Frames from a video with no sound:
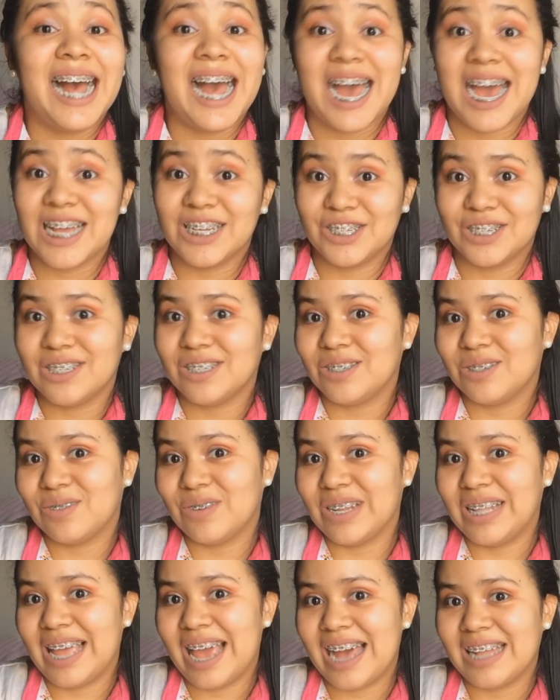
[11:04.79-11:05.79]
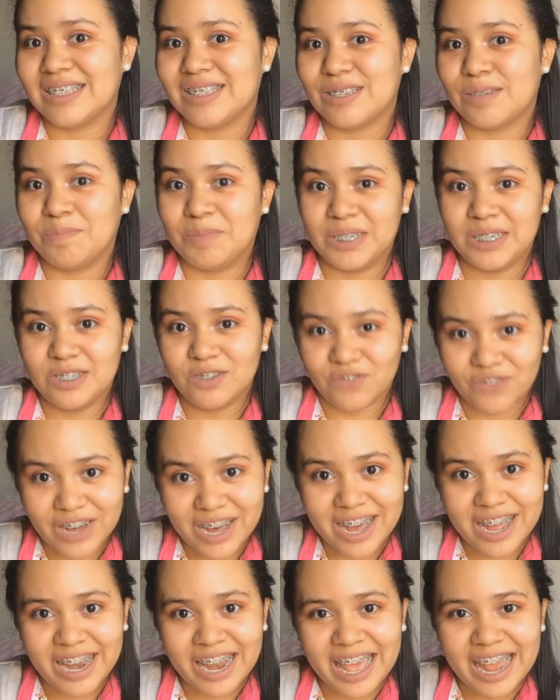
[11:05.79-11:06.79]
I just really had so much
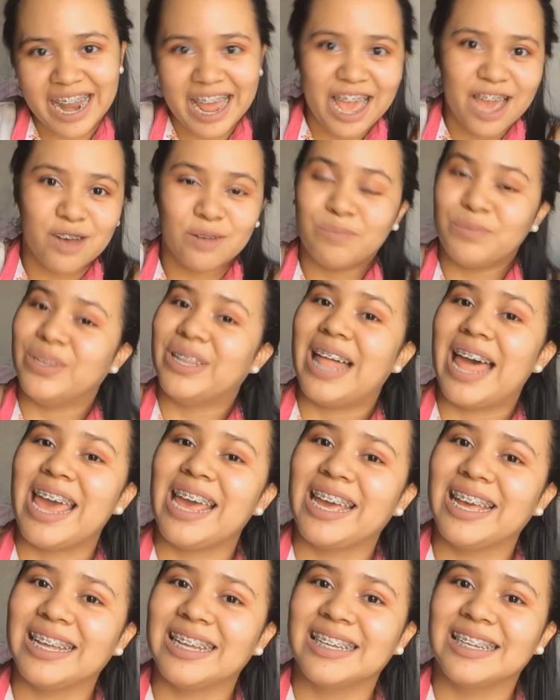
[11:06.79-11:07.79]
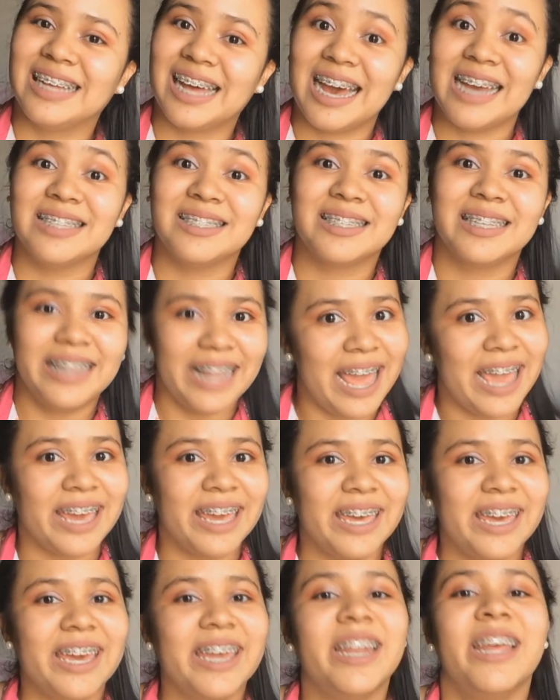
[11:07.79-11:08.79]
fun, and I hope you guys
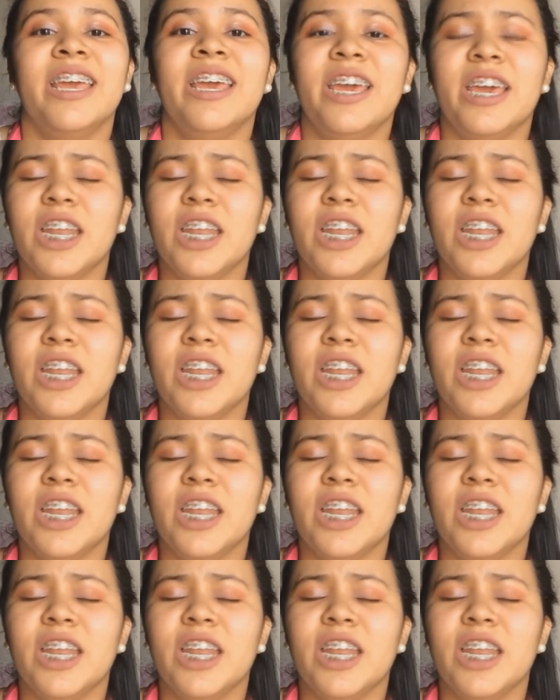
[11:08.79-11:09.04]
like it.